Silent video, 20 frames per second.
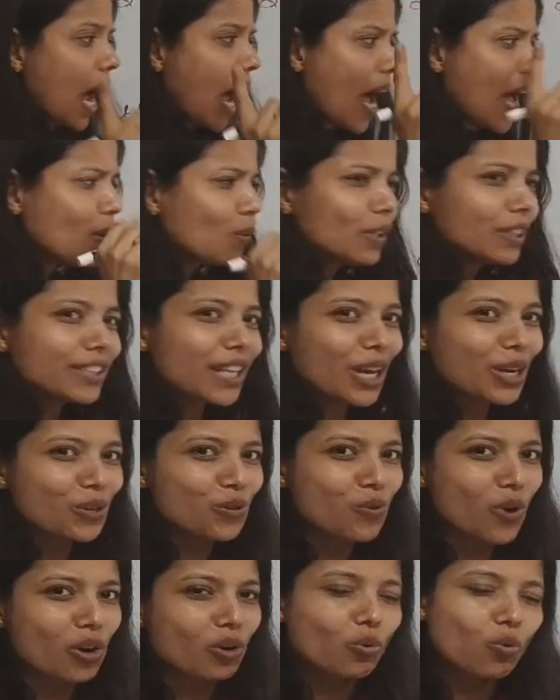I will tell
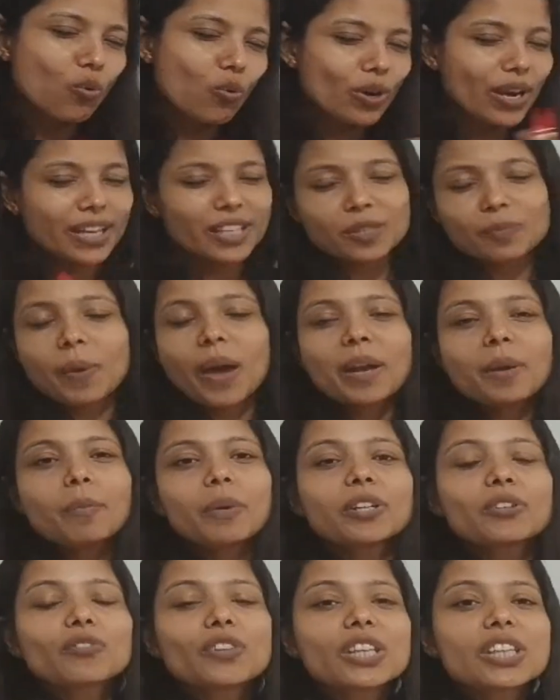you a cool
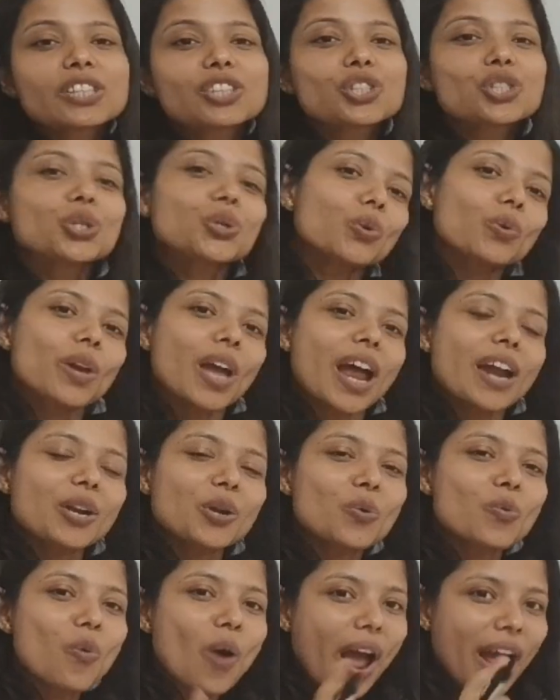experiment which you can
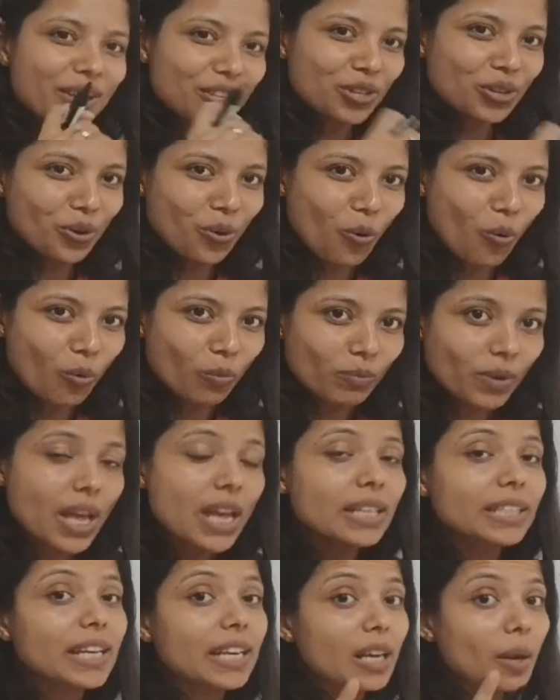do at your home.
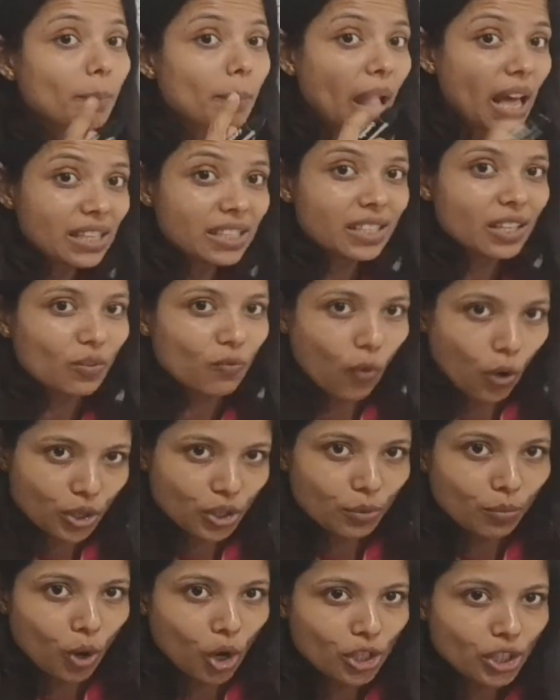Take a plastic
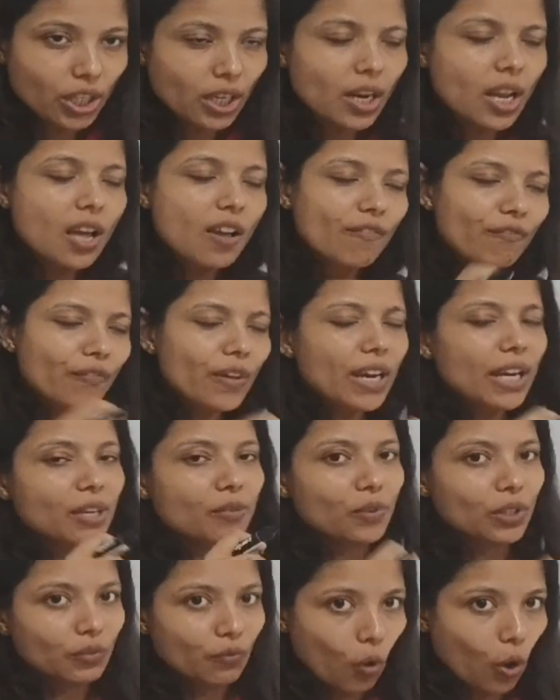water bottle, fill it
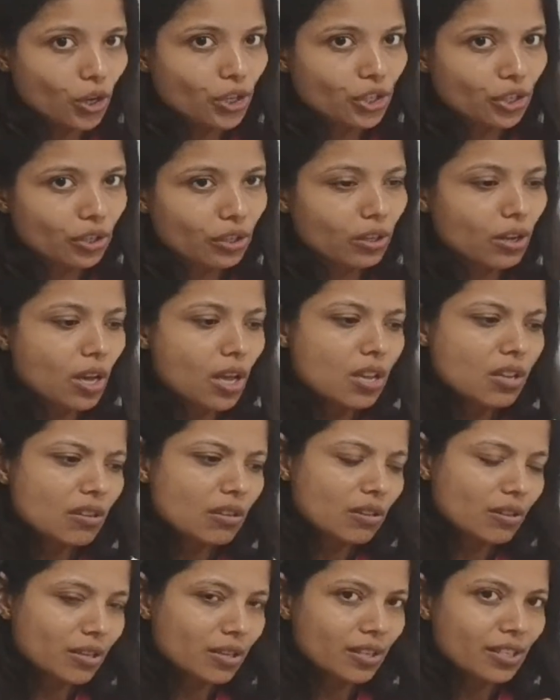with water,
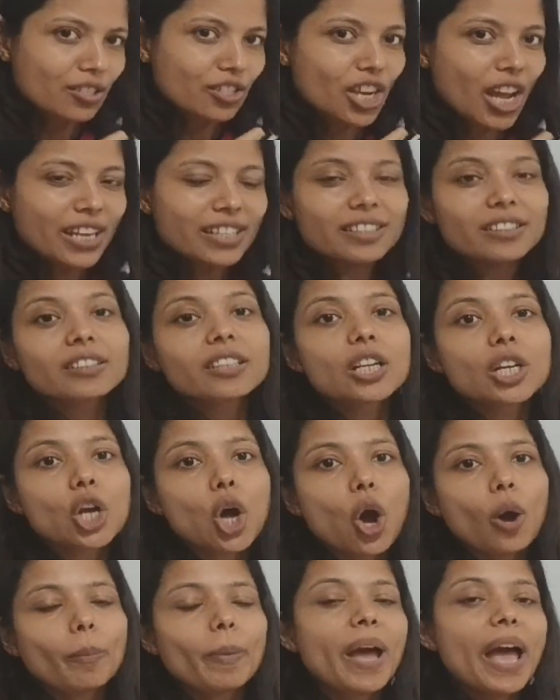tighten the
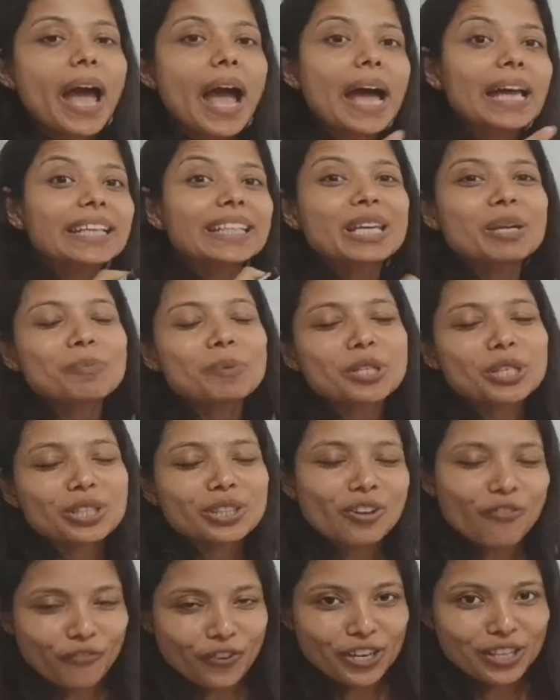knob and keep it in
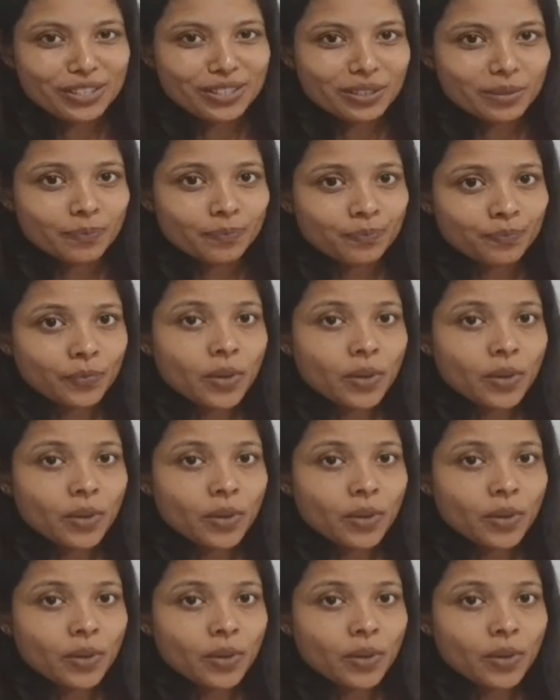the freezer.